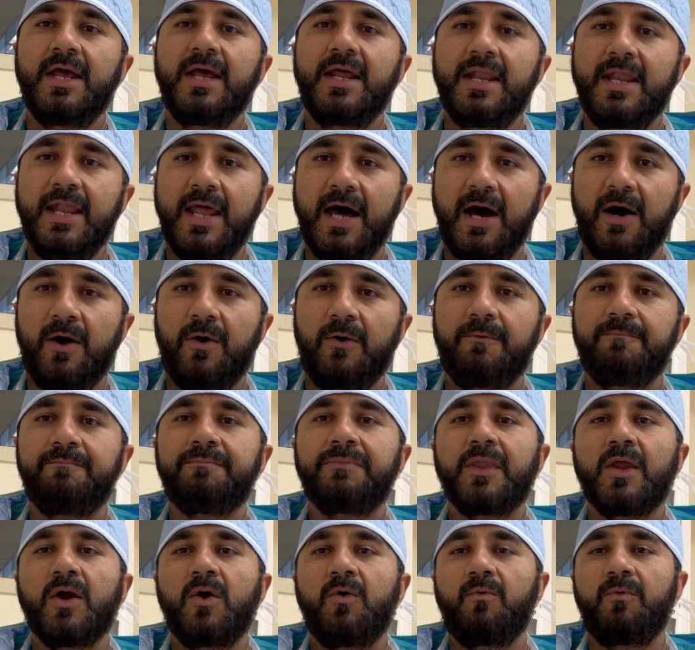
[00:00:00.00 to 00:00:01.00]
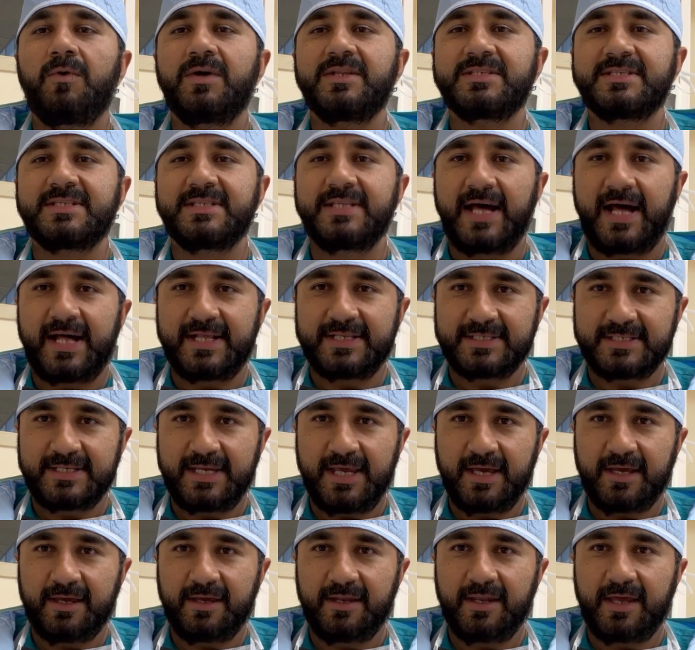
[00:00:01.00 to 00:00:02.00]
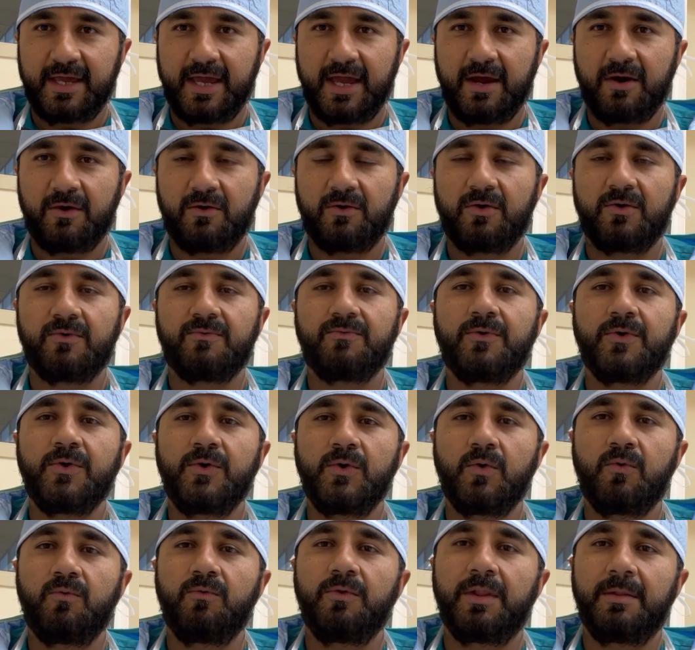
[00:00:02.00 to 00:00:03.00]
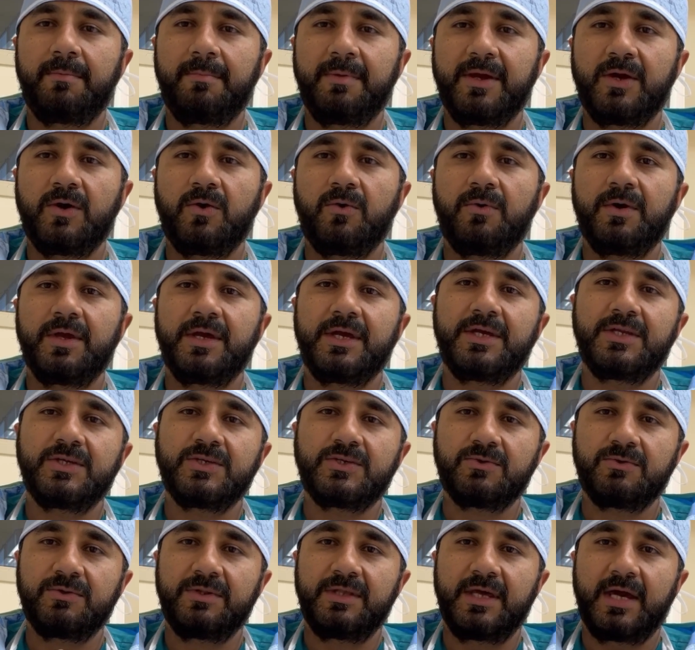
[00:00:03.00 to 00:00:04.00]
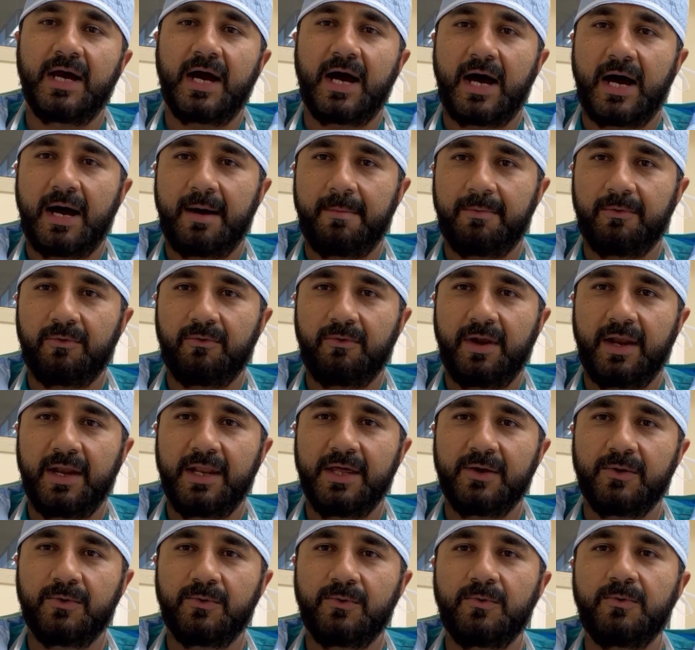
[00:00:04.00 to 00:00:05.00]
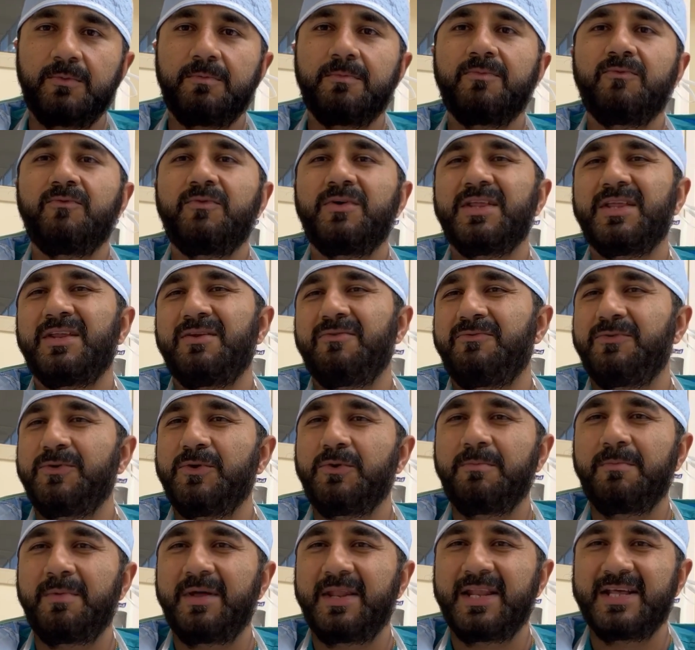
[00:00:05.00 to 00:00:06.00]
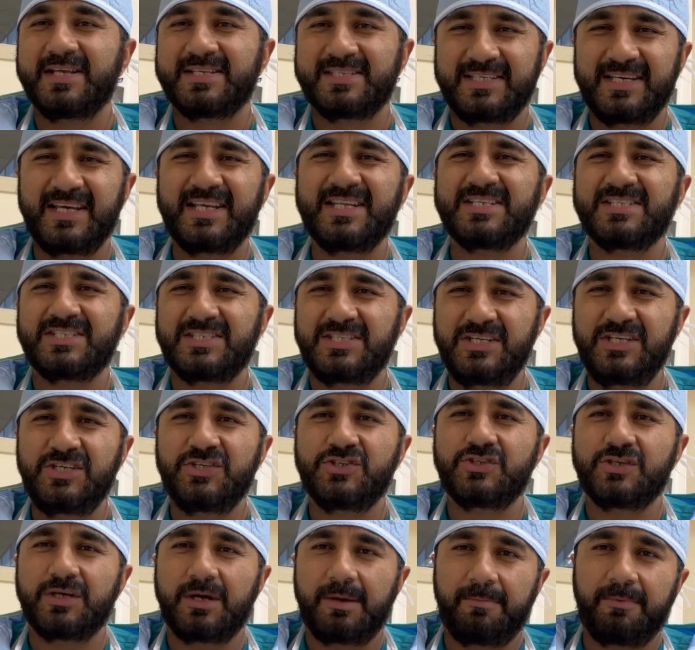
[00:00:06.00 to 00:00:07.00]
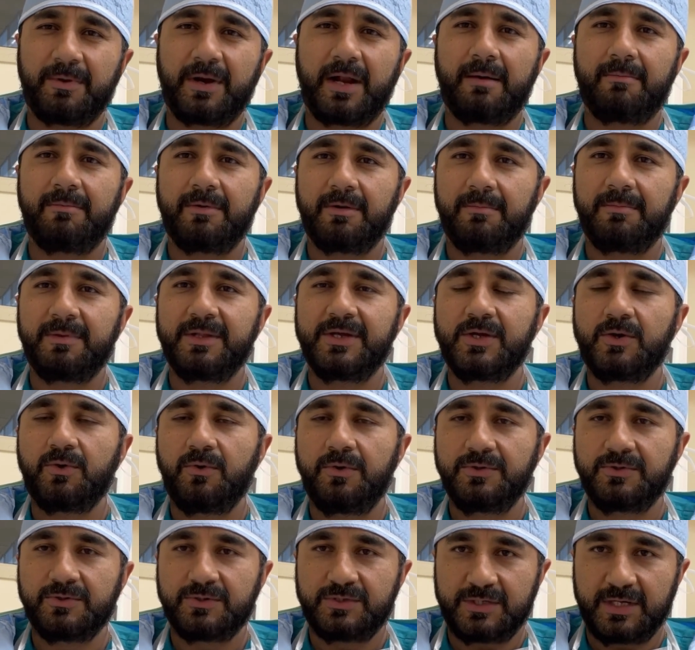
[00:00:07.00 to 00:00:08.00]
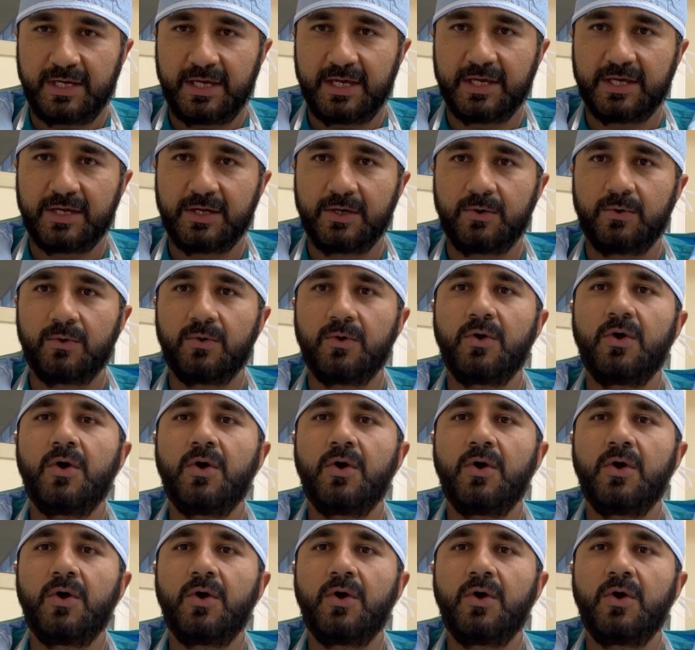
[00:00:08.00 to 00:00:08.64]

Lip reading: Now, once that's taken care of, you will be going into the operating room within few minutes. The anesthesia probably going to take you.